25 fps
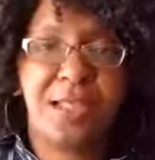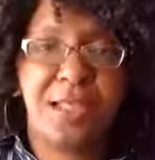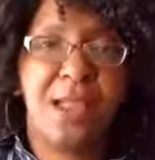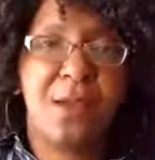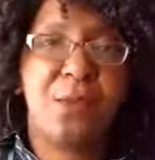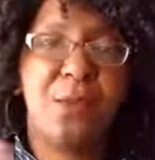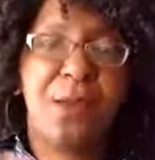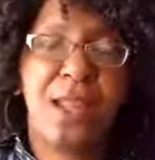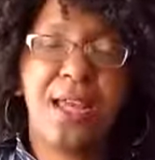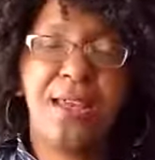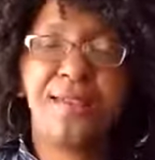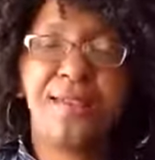
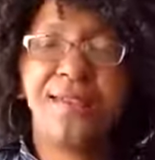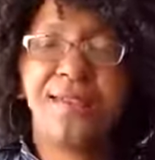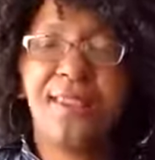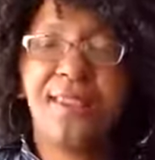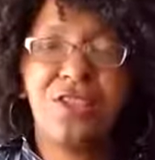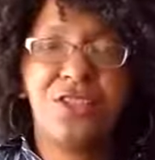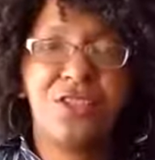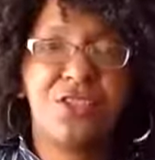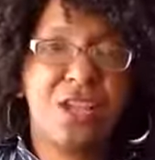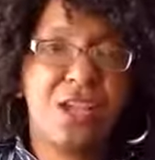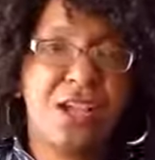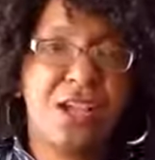And when I say
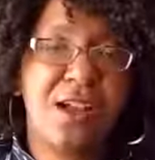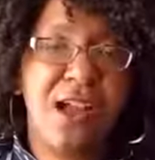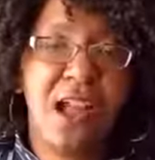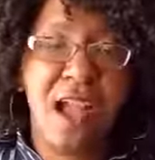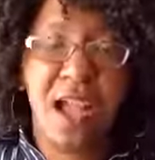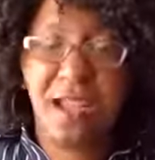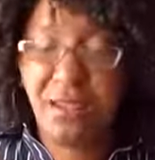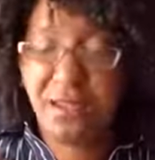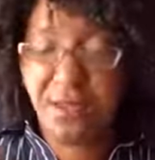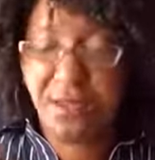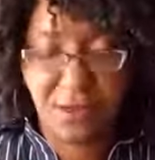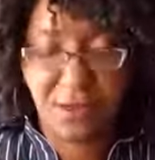share,
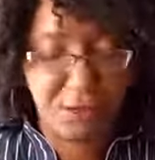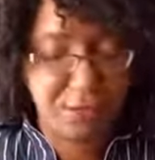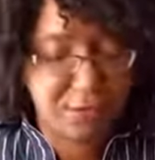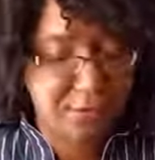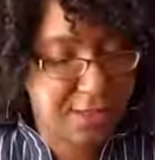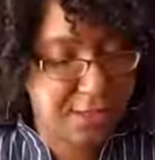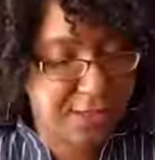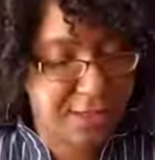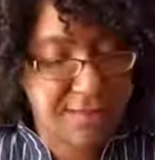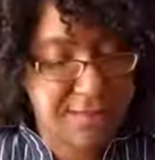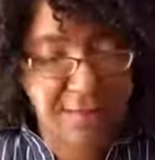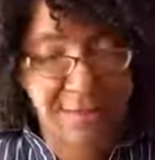I don't
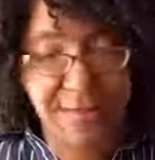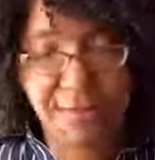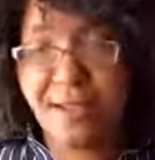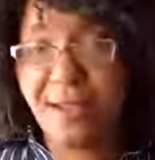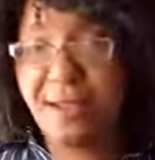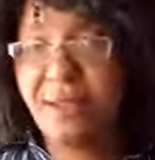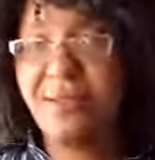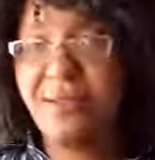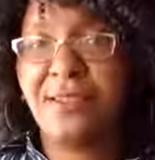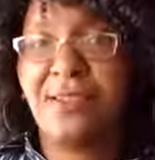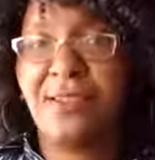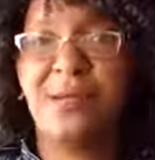
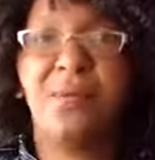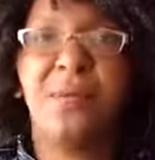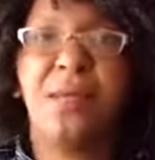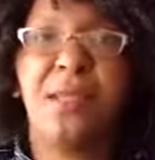necessarily